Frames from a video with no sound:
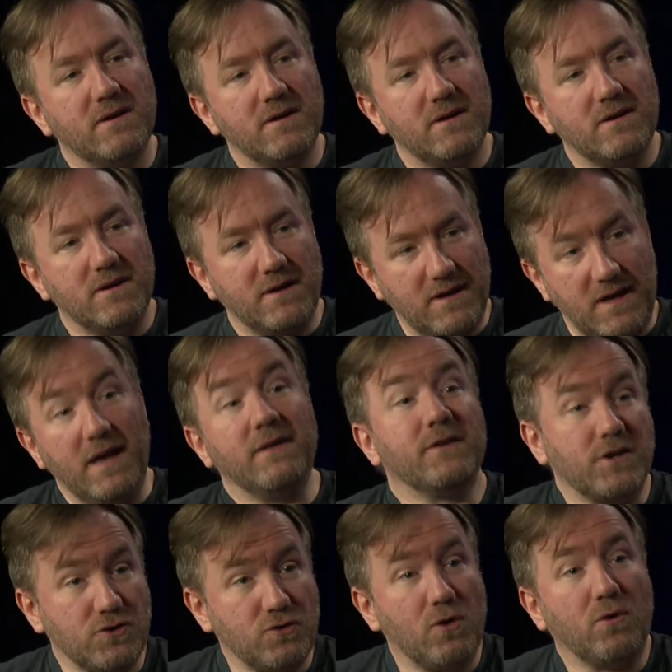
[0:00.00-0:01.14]
room and the live room. In the
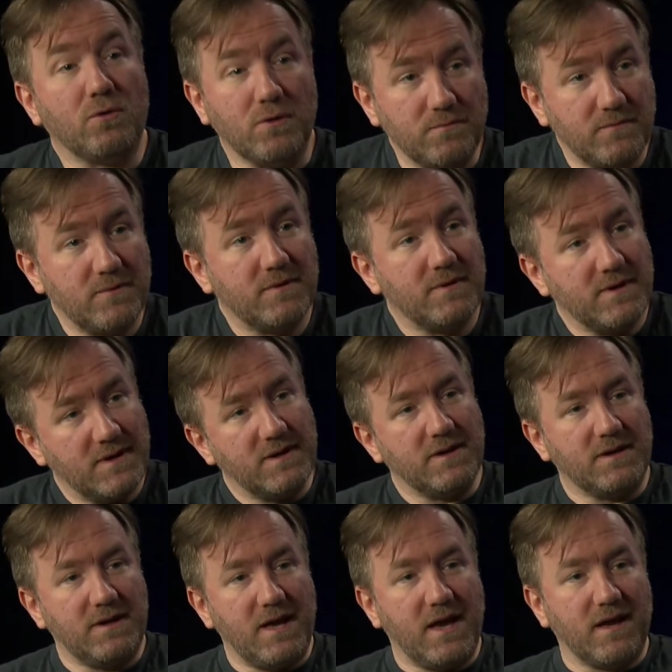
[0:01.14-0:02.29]
control room. The control
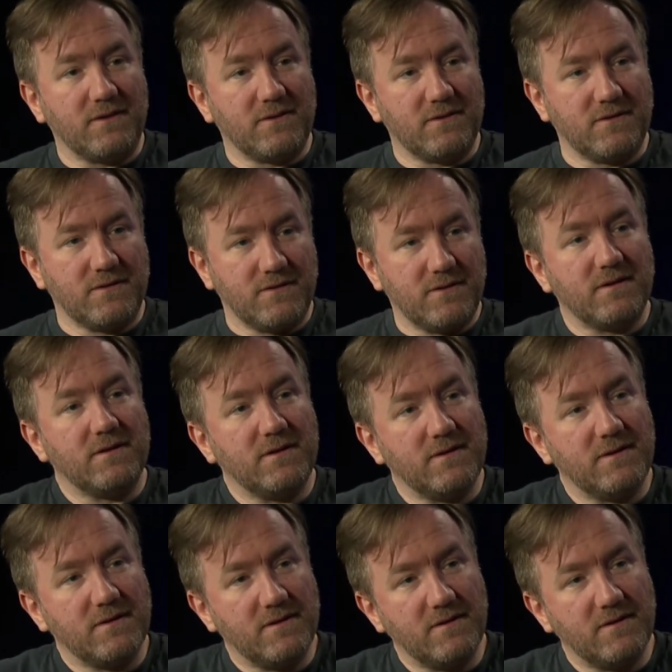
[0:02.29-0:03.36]
room. That's yeah. great. So you're going to kind